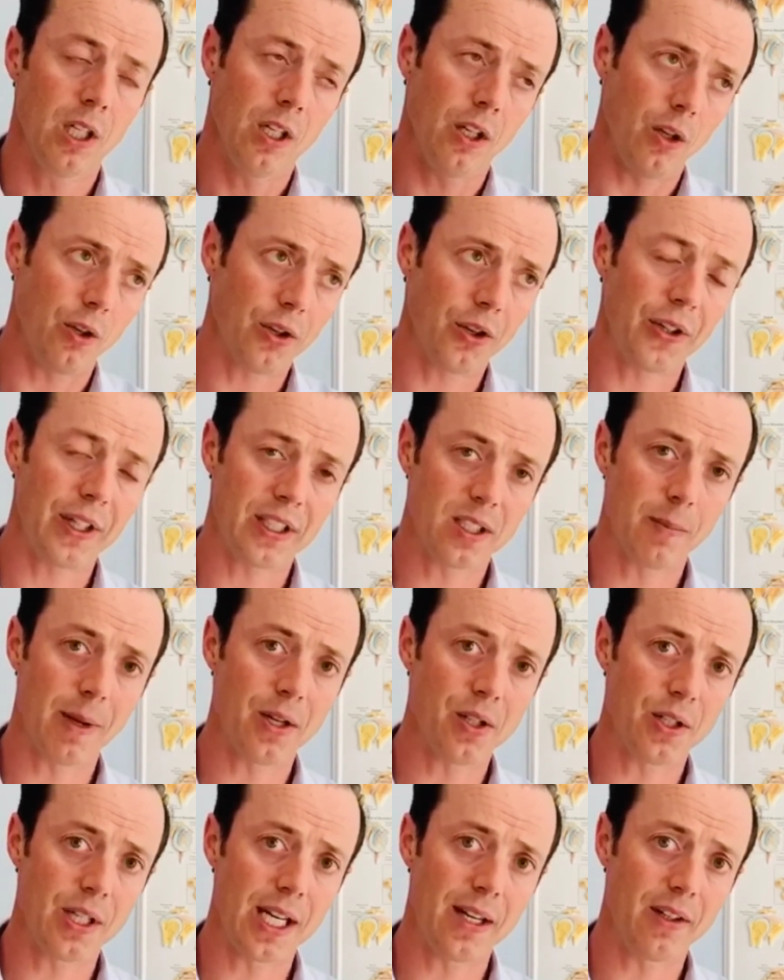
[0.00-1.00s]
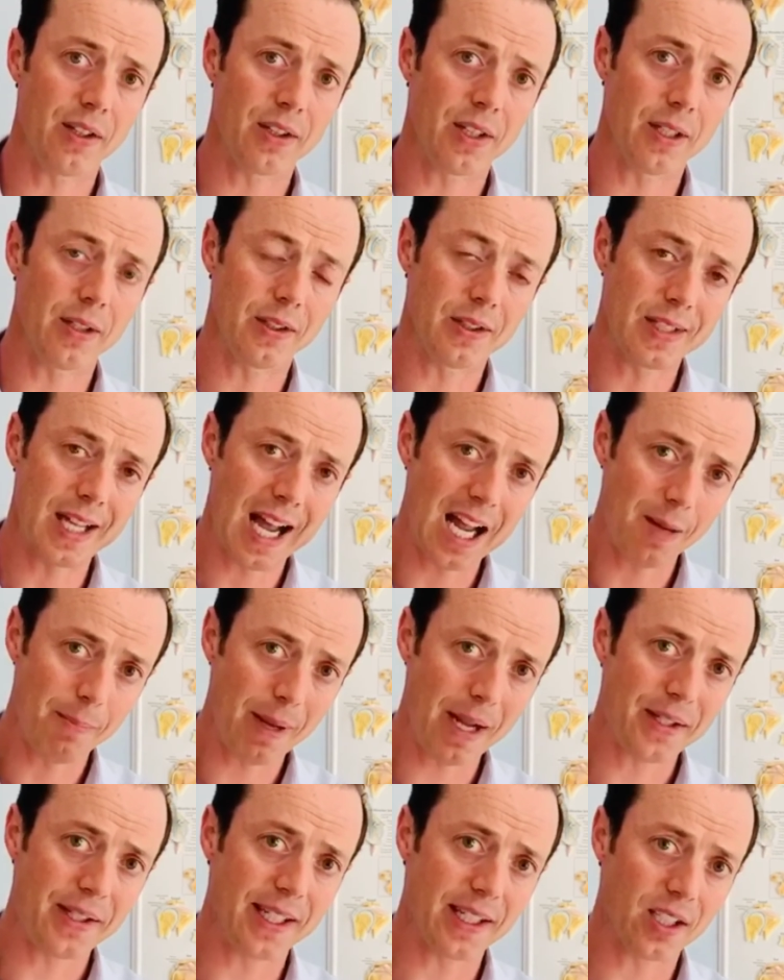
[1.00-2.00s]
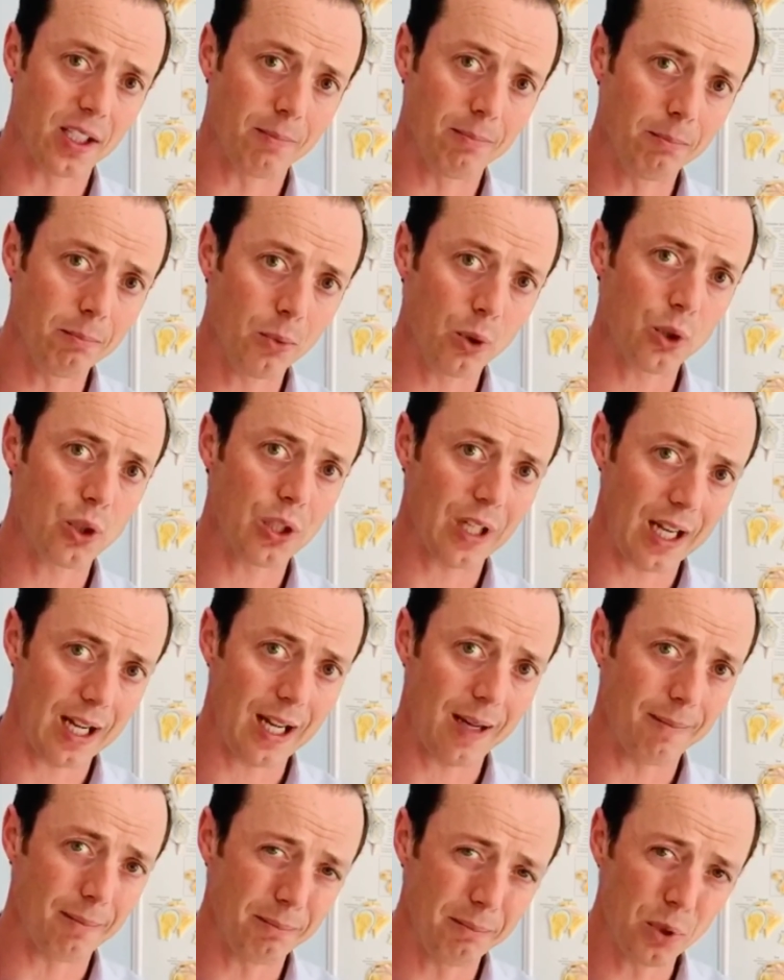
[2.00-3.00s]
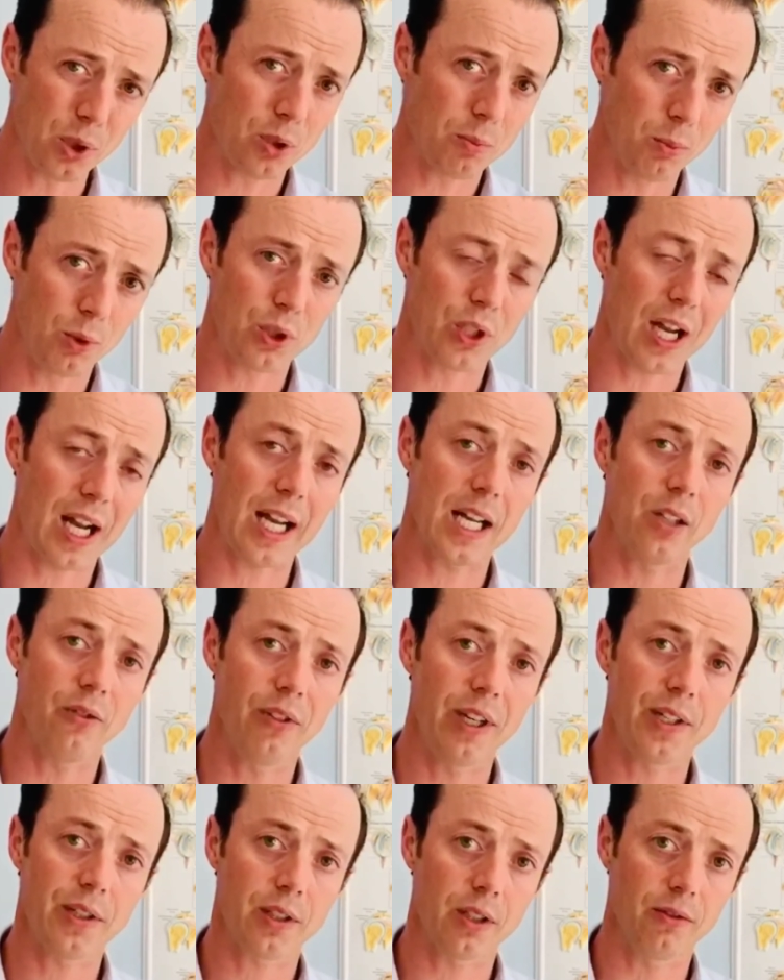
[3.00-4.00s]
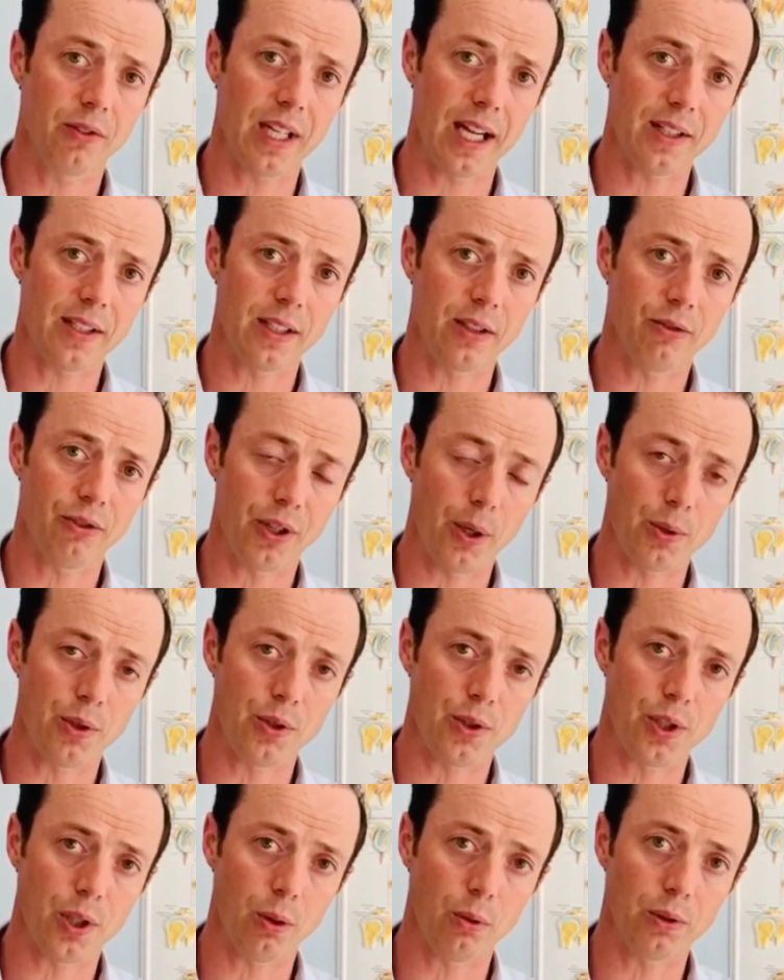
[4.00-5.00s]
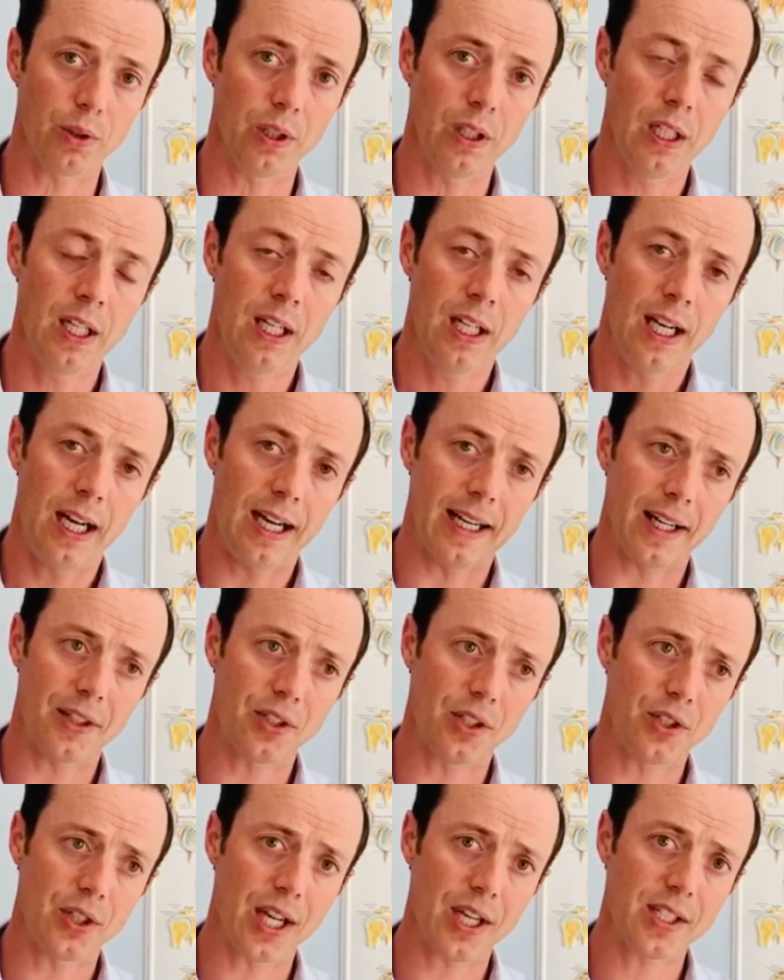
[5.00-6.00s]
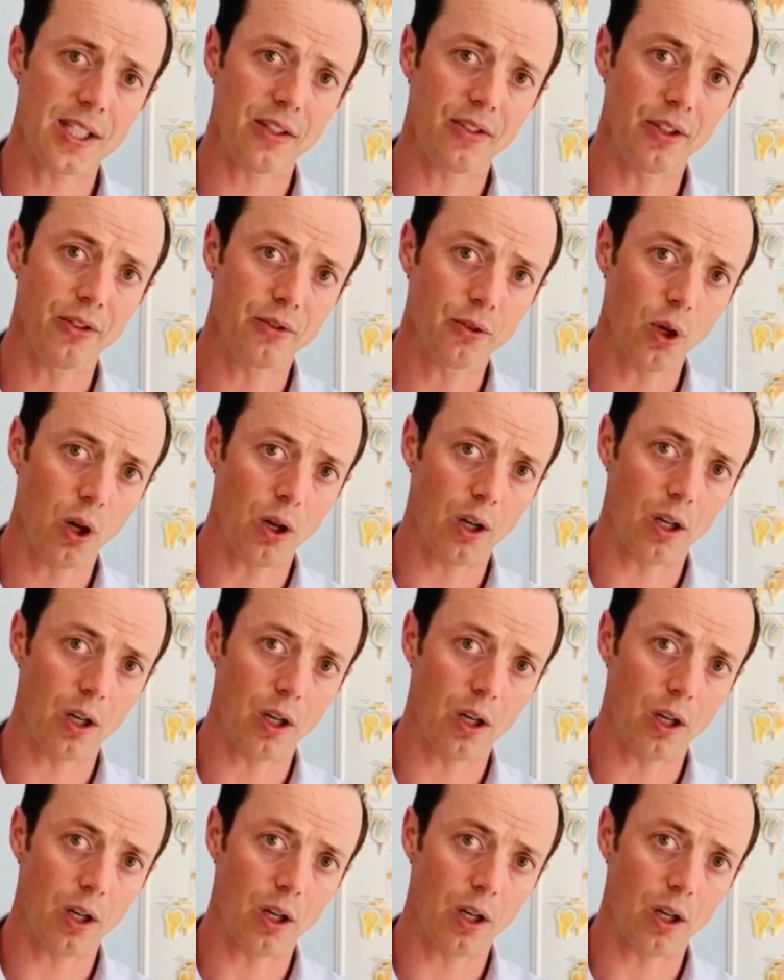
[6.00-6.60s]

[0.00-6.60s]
Other thing to mention here is that diabetics are much higher risk of getting frozen shoulder. And I suggest if you've got